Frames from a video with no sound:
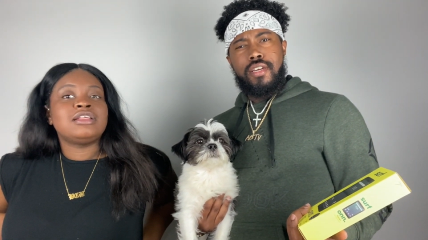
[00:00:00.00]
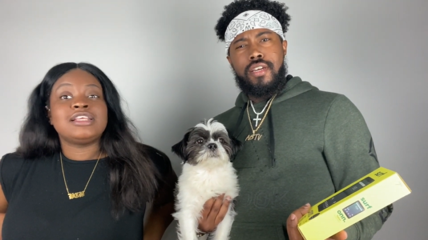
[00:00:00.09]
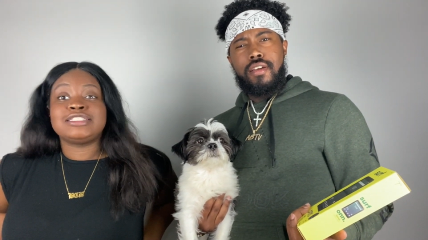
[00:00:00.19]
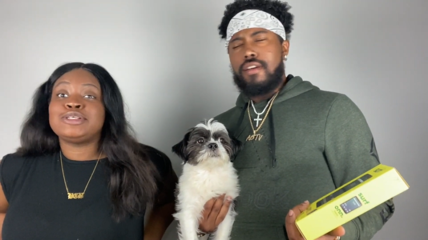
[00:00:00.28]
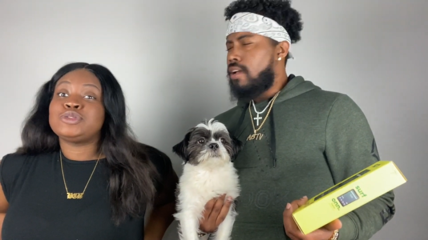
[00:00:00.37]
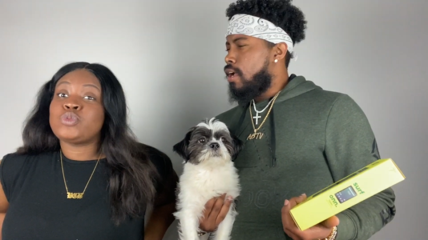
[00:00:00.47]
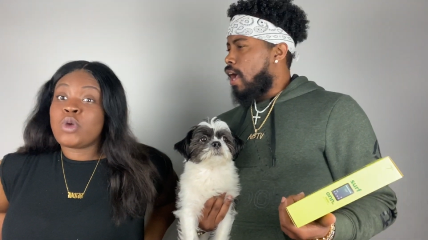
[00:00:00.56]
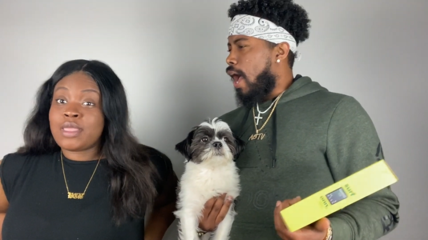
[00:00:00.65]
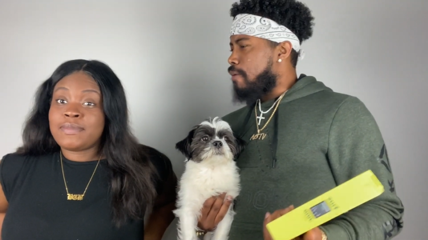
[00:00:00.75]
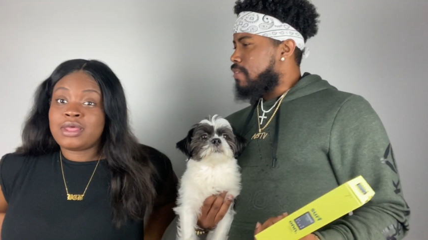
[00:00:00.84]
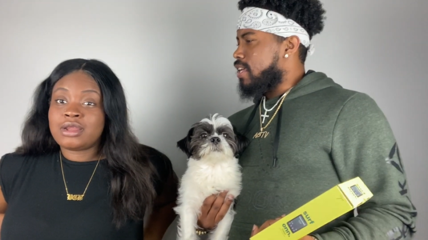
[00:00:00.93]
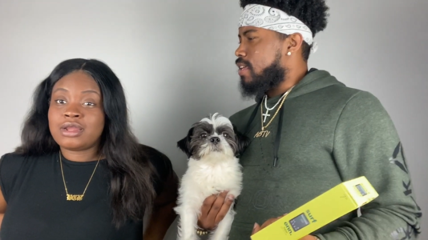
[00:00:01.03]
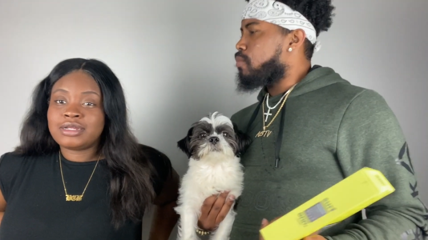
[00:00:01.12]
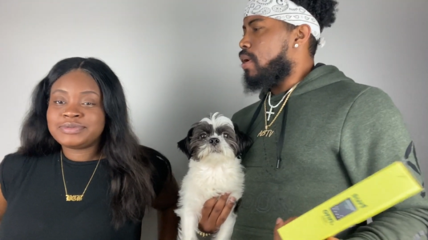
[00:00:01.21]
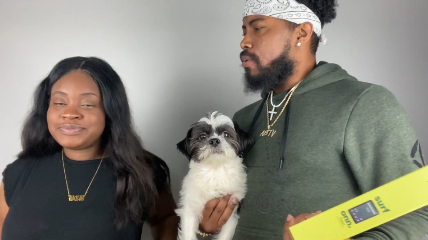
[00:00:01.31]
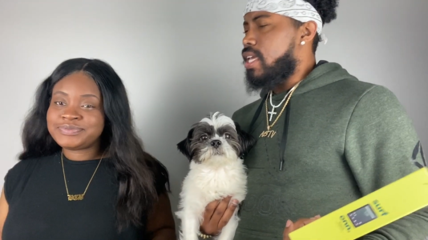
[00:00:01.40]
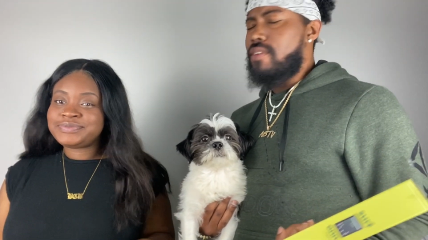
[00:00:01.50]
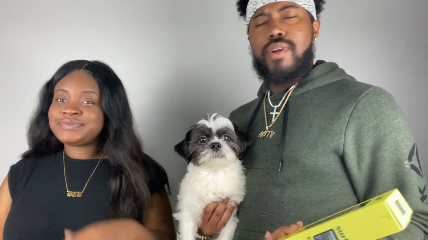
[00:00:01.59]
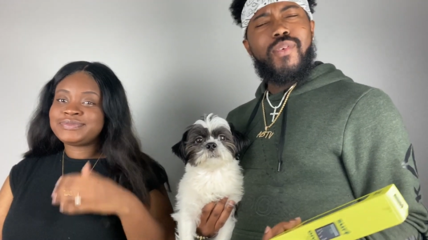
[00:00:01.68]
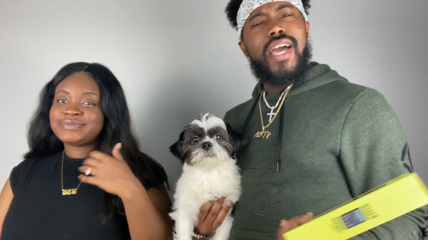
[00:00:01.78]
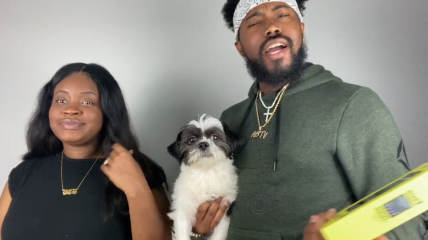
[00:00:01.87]
Speaker 1: That's something way I'm better. thinking wait, we're
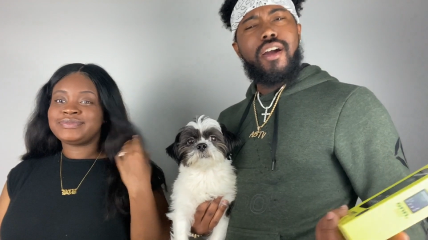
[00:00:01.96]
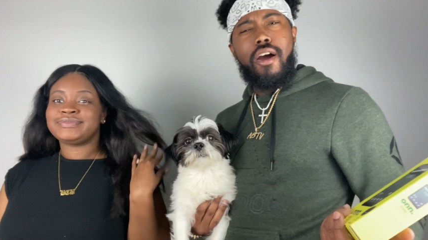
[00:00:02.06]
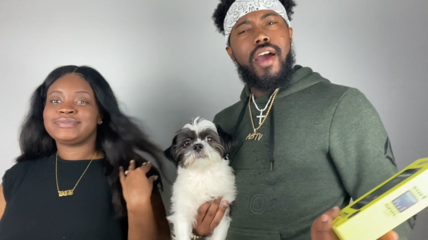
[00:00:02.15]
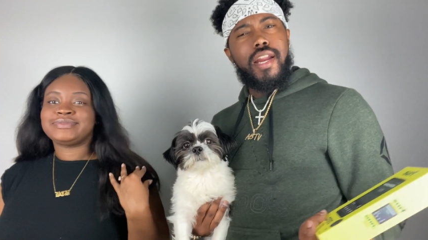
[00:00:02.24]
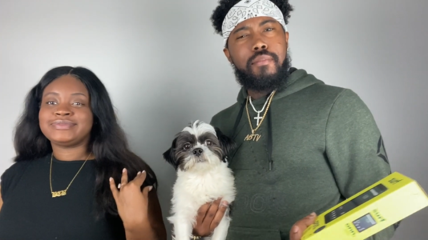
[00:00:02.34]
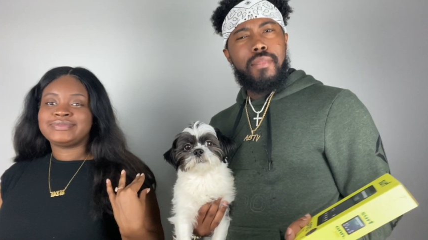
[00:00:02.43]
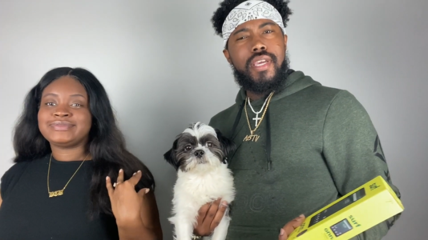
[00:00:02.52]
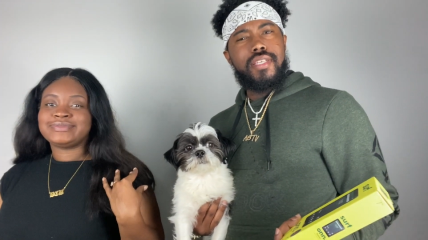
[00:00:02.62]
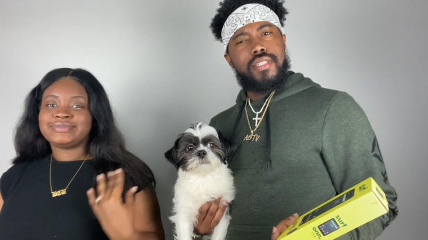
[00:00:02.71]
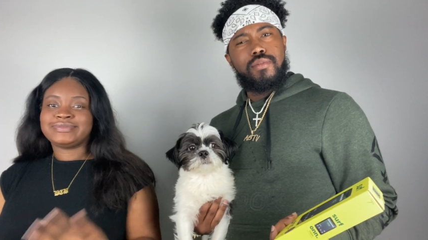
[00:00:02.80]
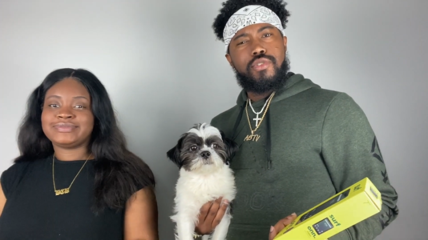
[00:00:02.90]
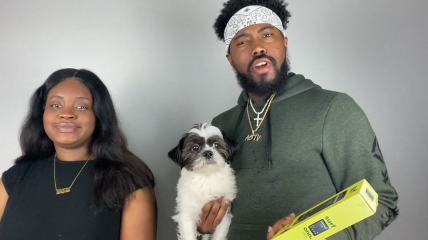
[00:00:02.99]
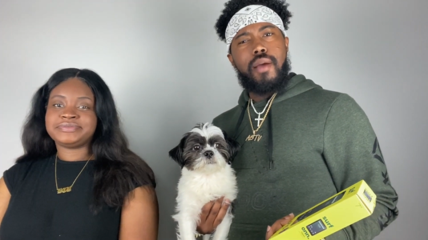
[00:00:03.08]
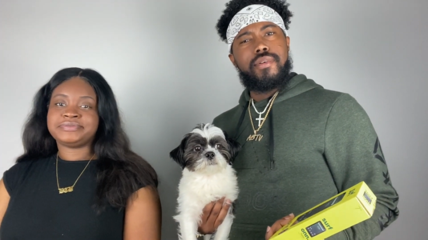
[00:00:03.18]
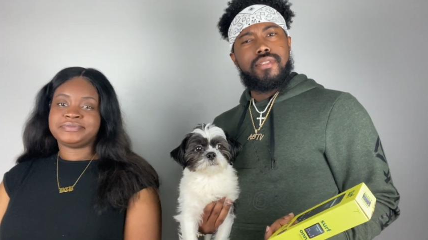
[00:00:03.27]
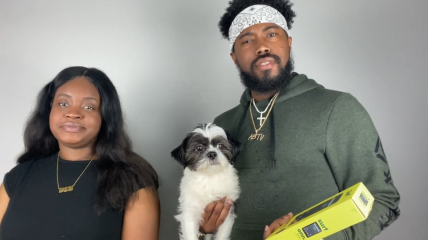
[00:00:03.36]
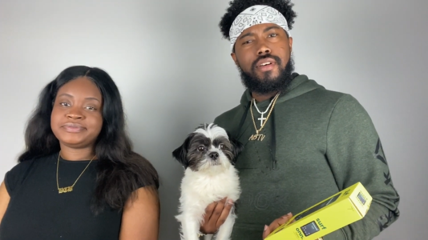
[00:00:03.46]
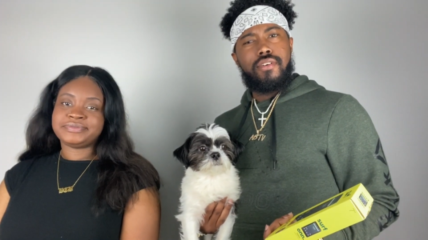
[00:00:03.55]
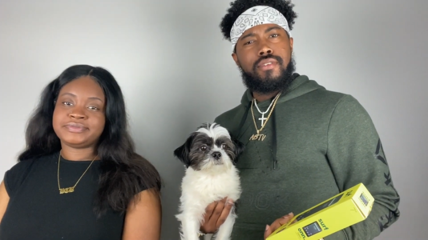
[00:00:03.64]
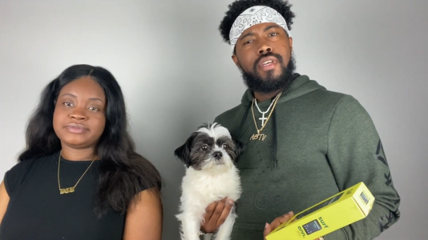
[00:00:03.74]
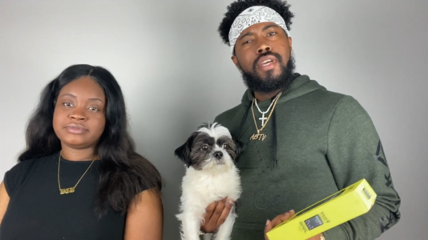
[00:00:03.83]
giving away a car at a million subscribers.
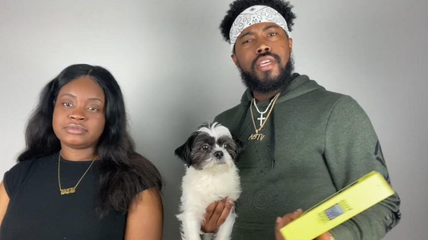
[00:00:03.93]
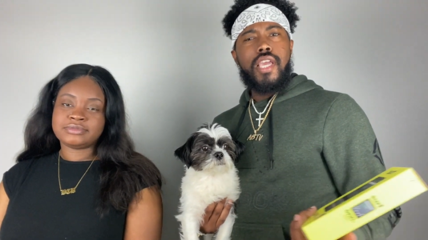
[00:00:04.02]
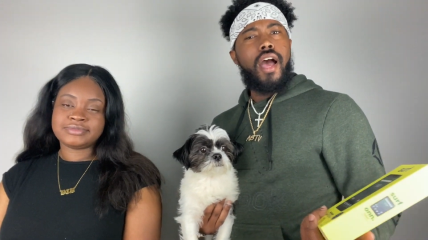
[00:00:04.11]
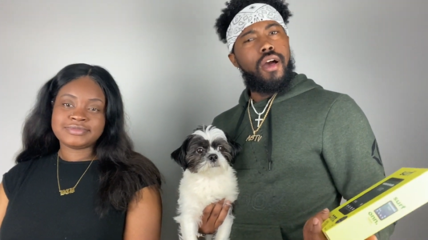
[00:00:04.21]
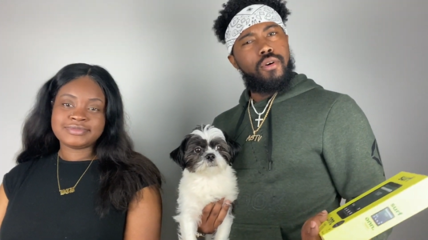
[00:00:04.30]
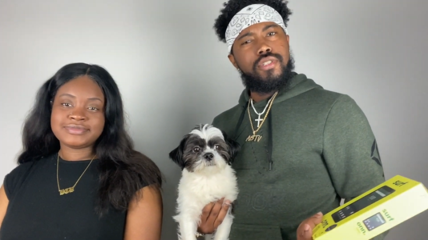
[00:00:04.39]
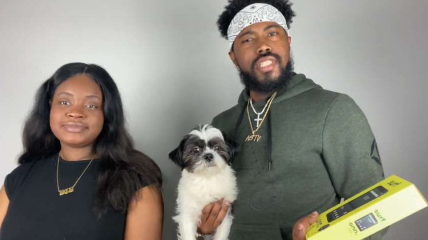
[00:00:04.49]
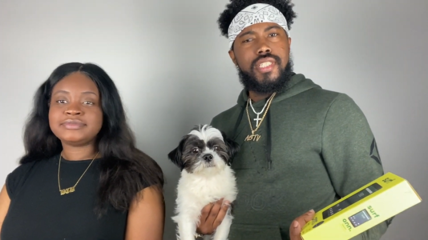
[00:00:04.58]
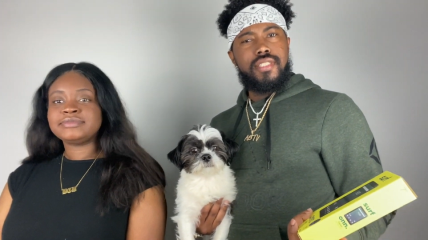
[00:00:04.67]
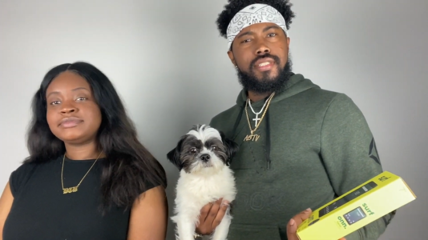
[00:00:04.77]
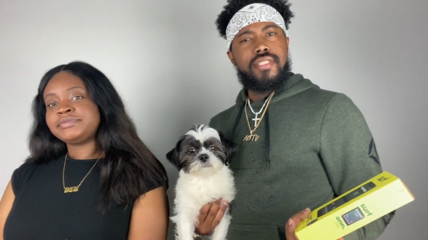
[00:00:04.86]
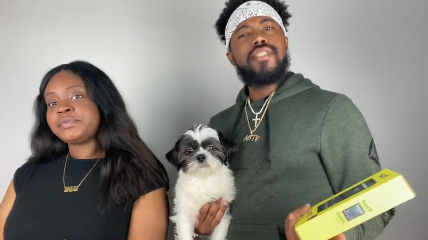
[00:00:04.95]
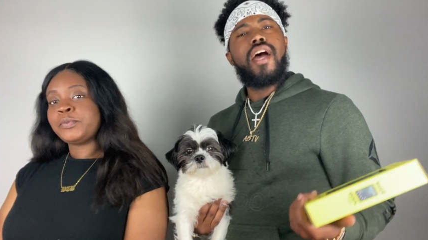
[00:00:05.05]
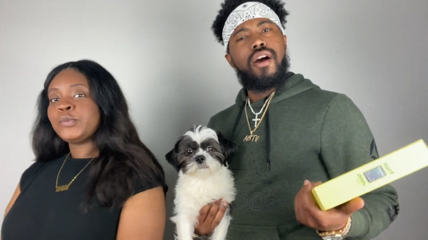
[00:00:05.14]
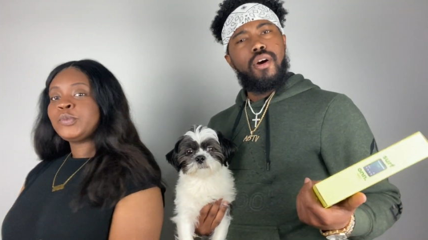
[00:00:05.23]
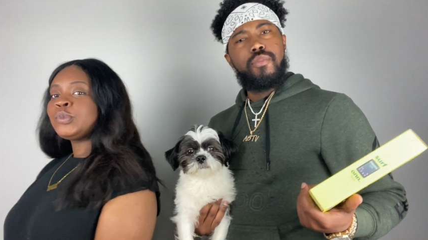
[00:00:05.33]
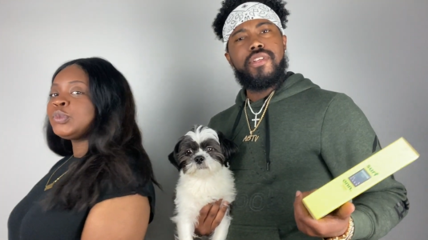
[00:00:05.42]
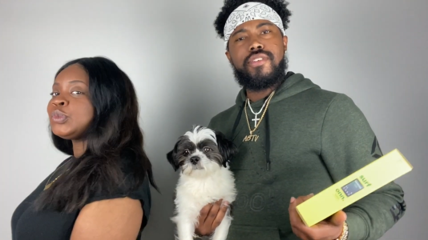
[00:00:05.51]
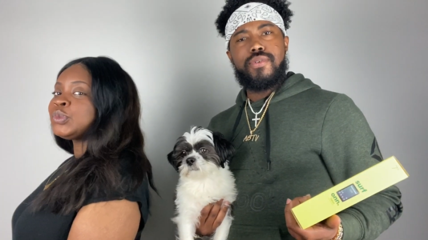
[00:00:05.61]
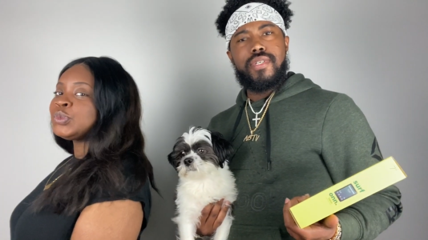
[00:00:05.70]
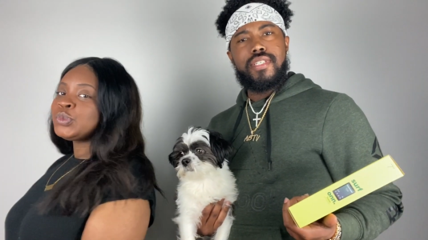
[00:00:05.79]
So y'all OGs, y'all hold me
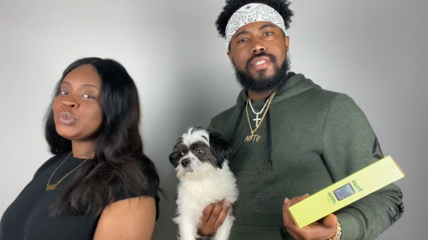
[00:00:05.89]
to it.